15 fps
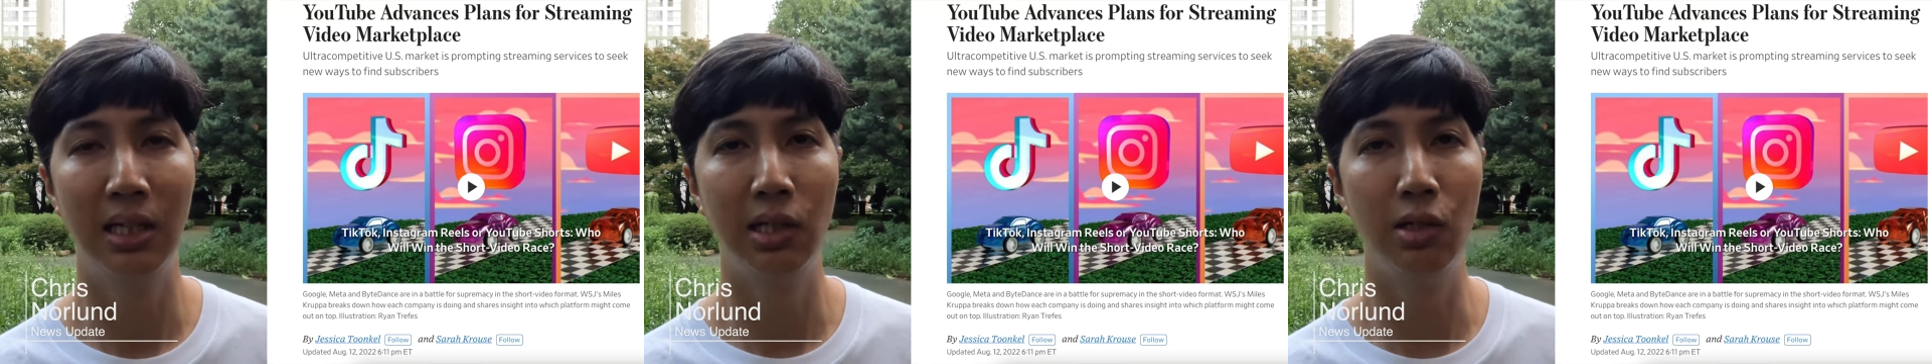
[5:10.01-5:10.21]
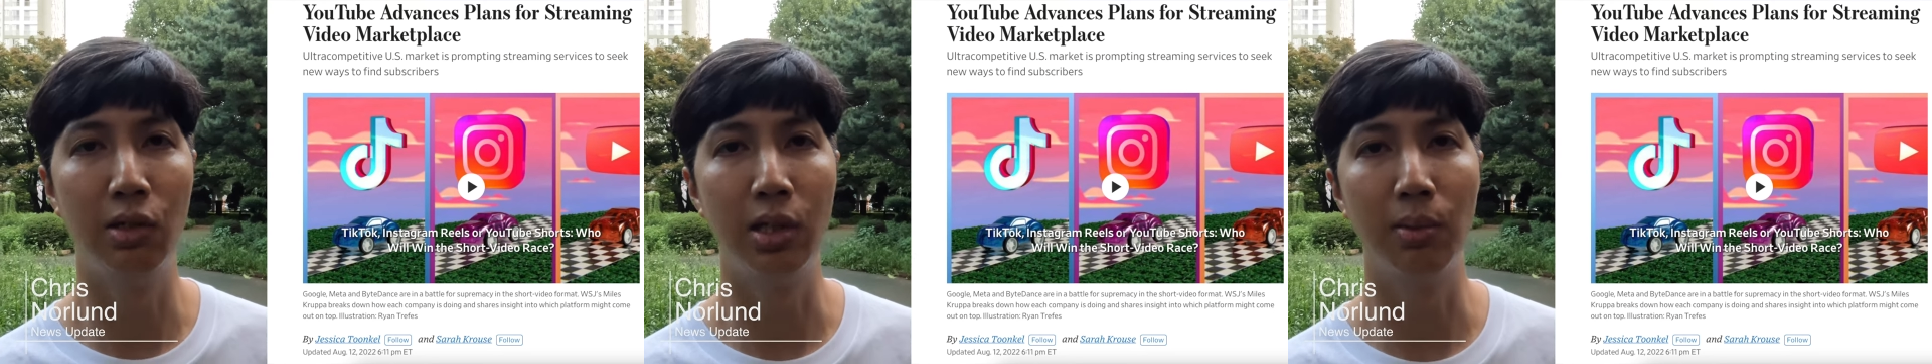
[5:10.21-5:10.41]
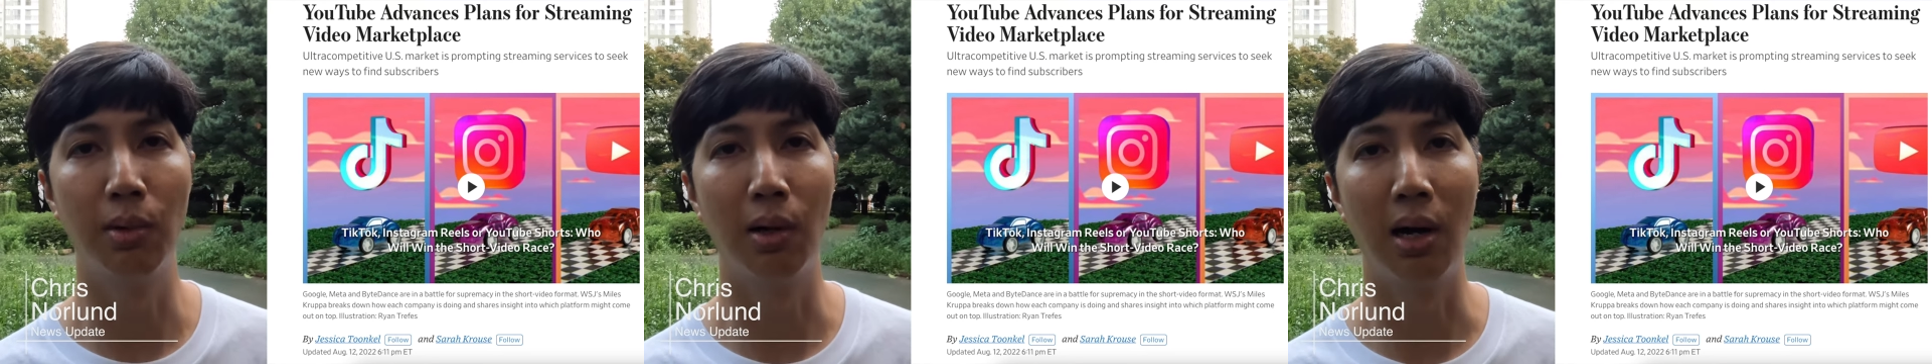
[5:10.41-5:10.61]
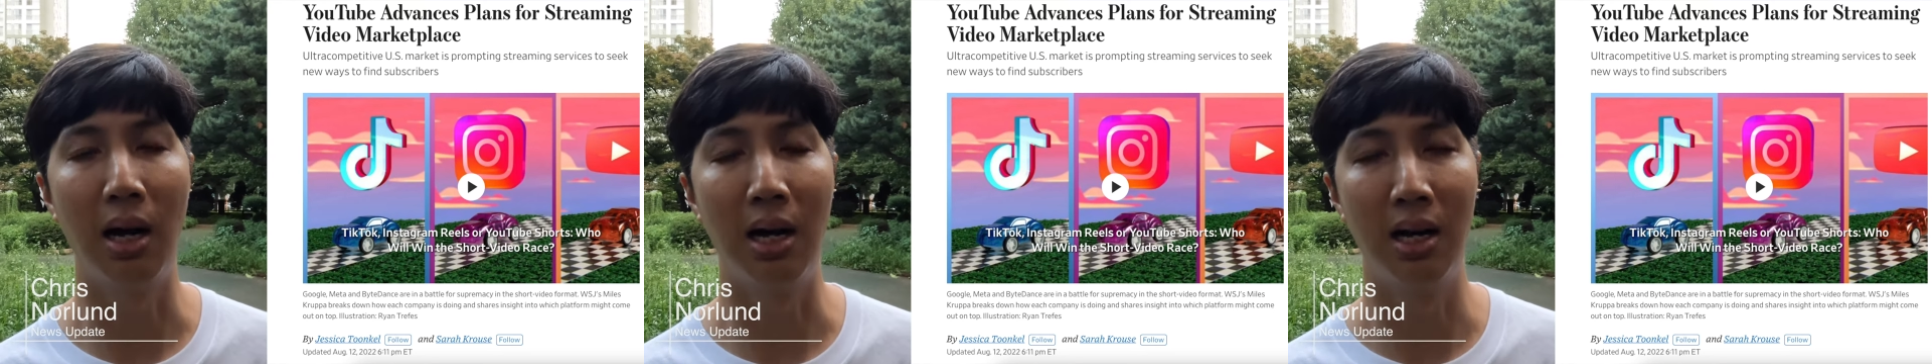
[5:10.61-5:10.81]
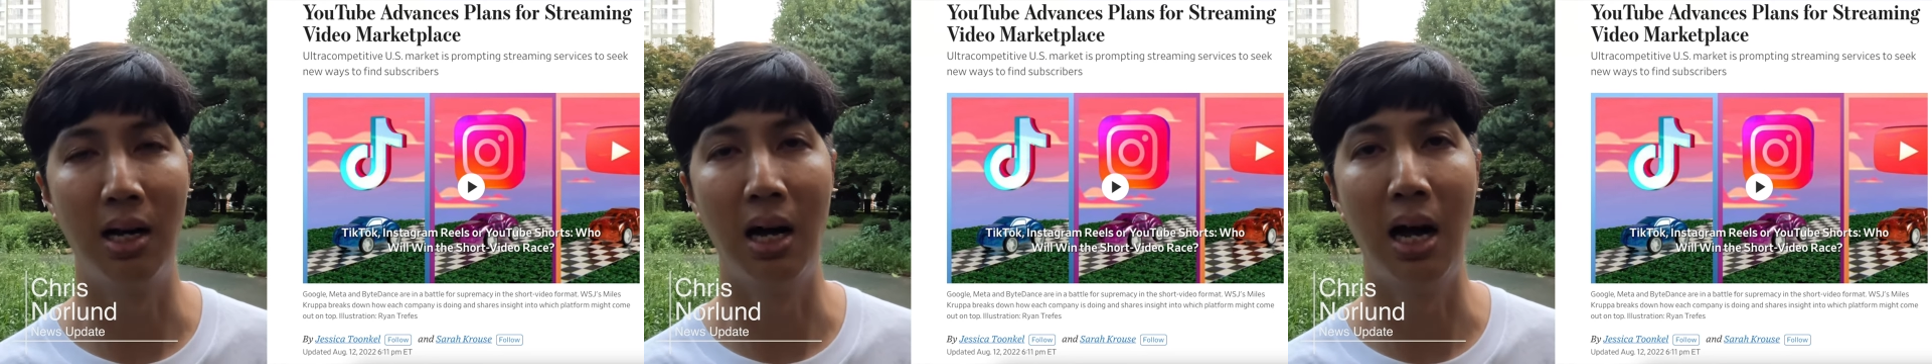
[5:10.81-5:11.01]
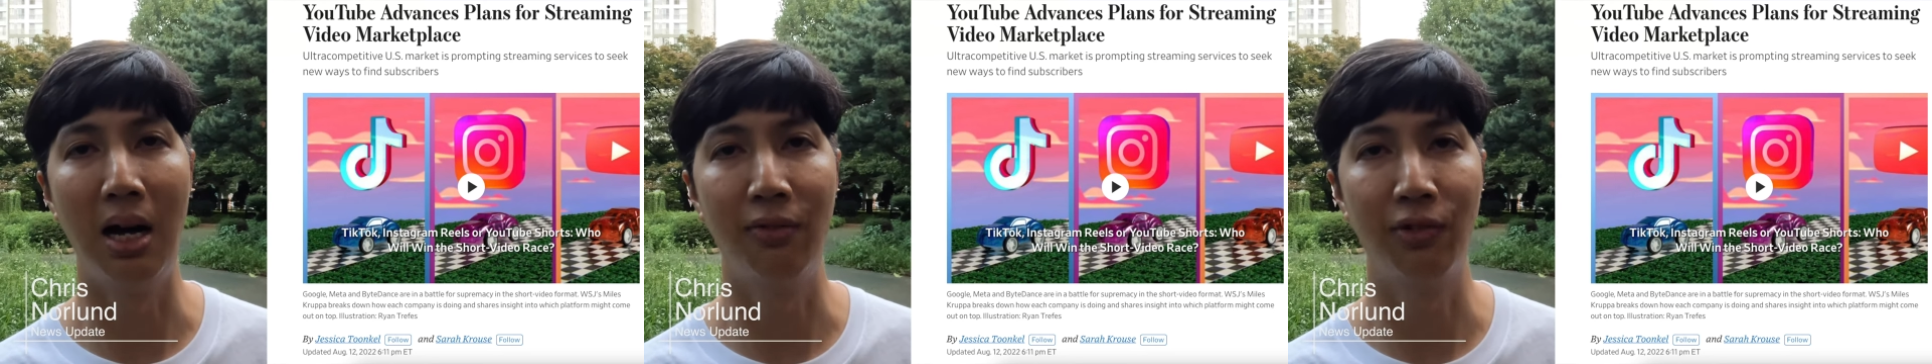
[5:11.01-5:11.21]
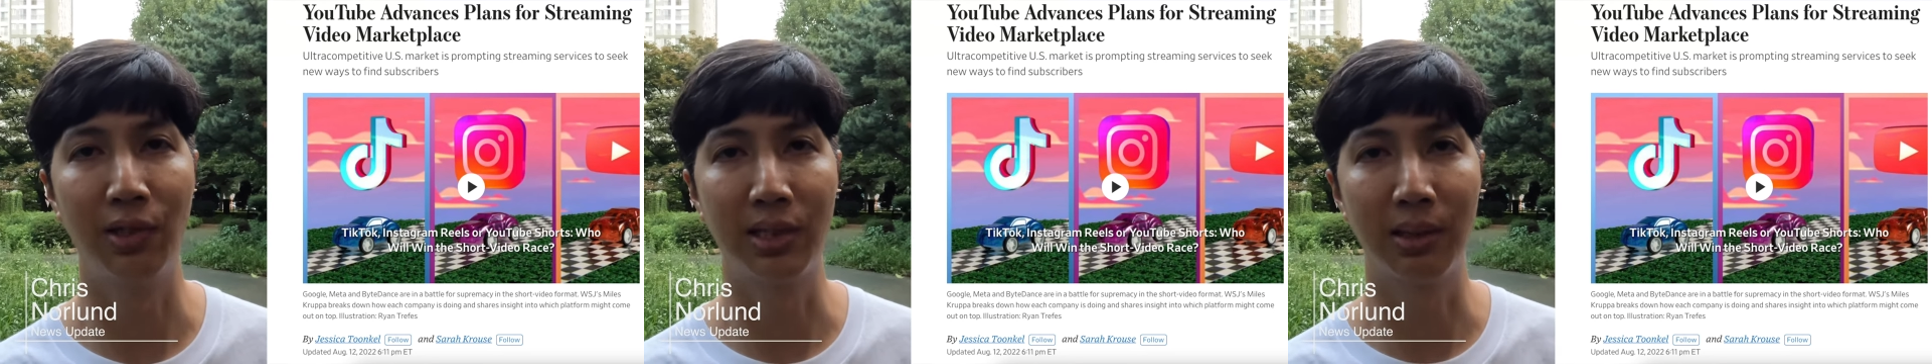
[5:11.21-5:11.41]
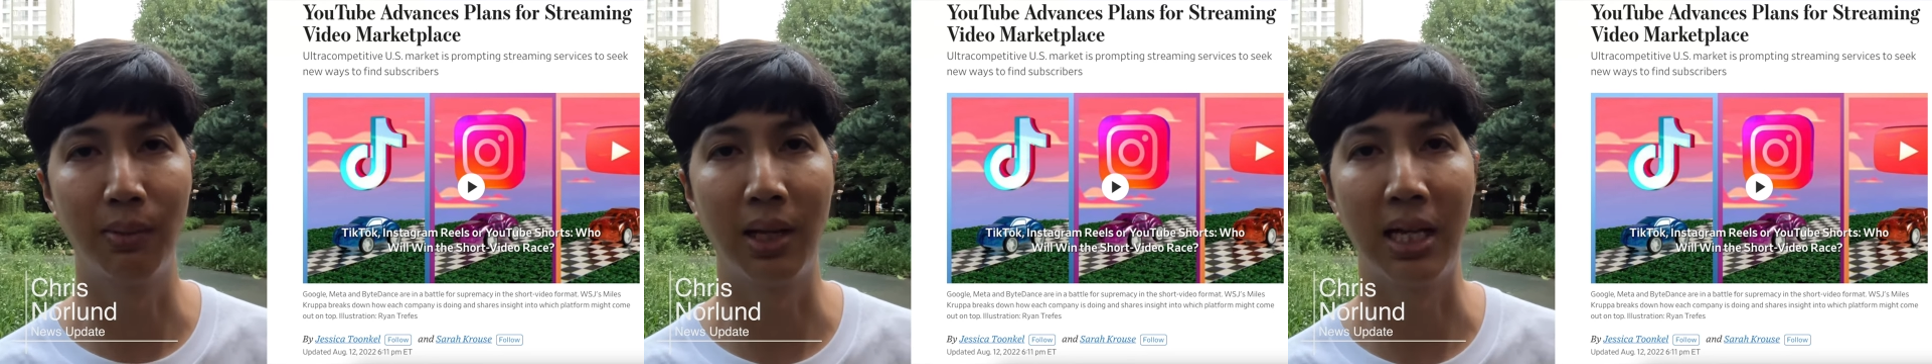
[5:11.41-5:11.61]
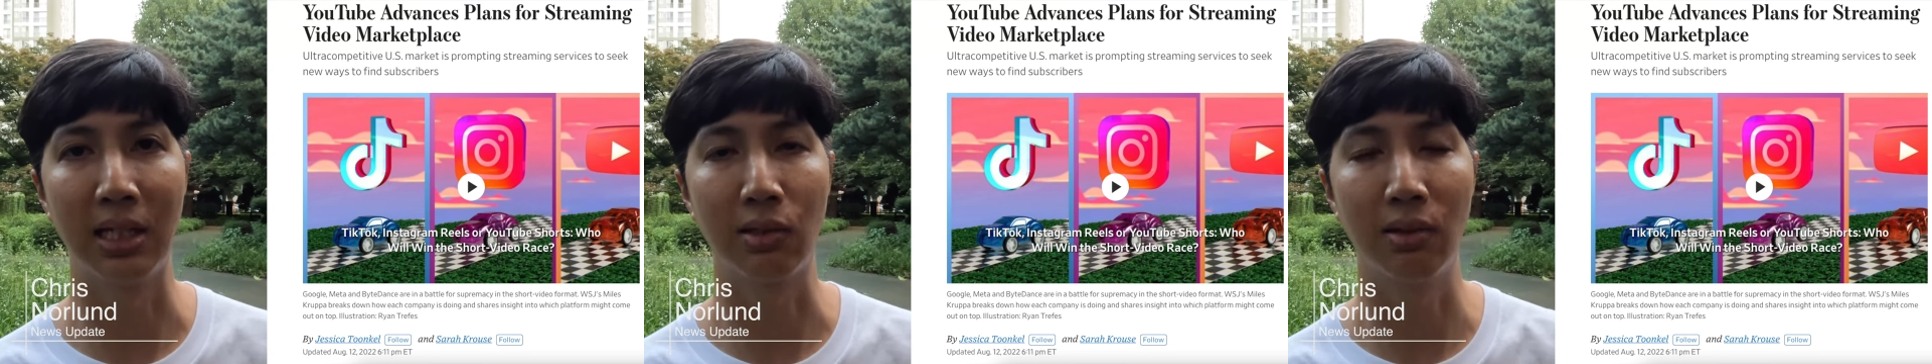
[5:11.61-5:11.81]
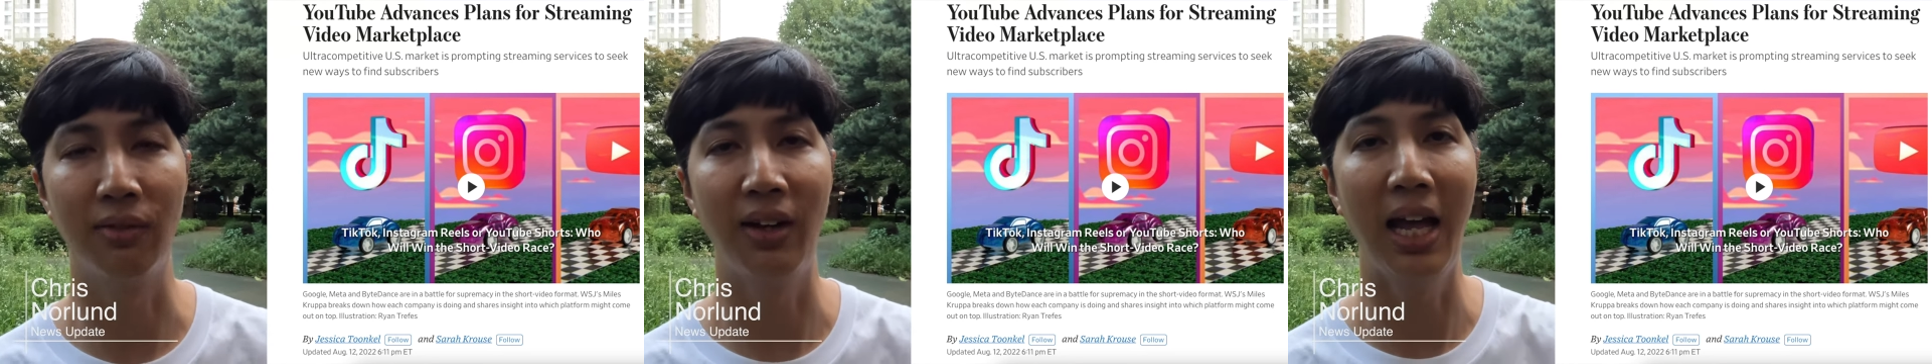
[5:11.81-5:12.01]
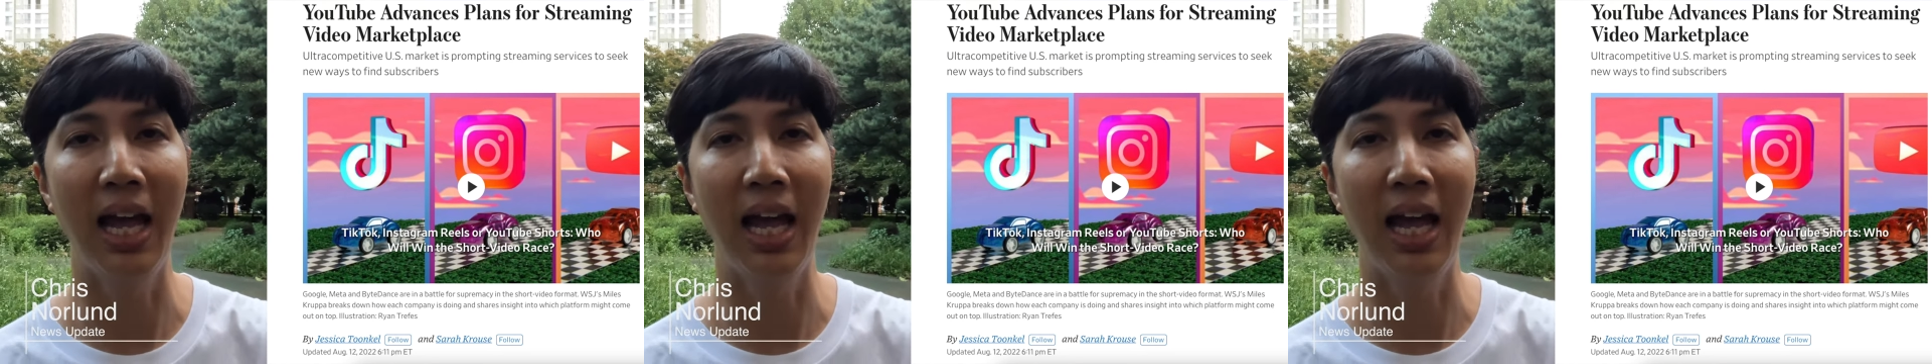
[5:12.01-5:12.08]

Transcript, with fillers: YouTube will uh, offer some like sort of